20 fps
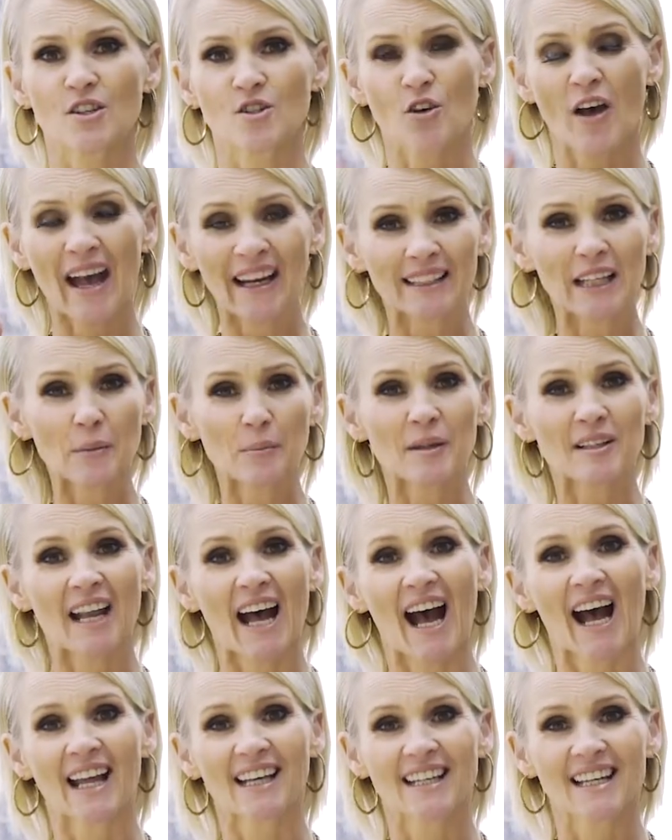So at number
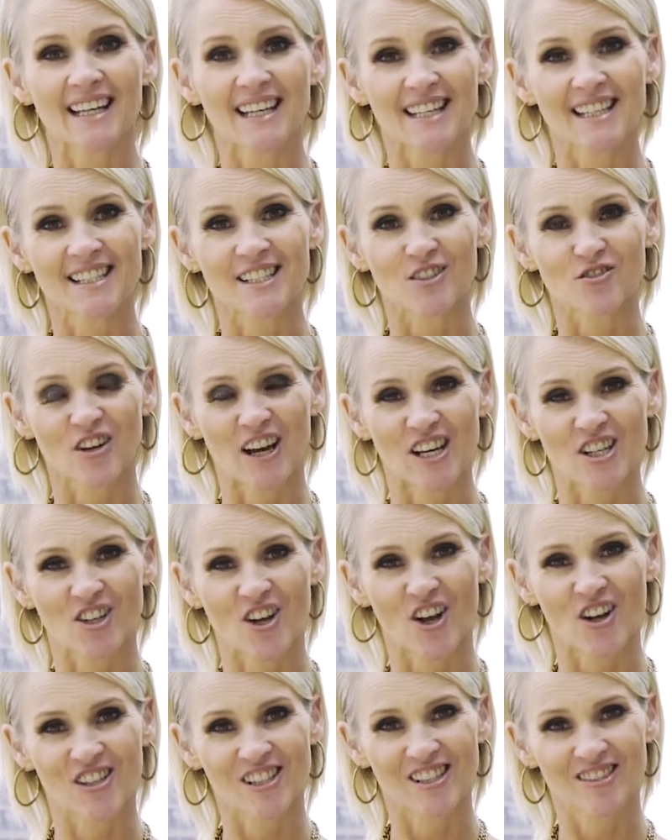nine is the trench
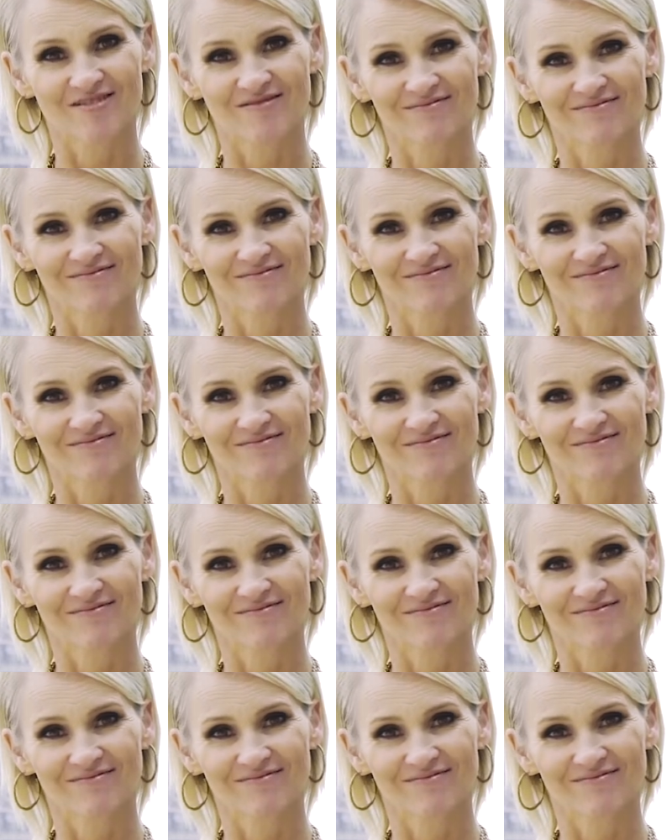coat.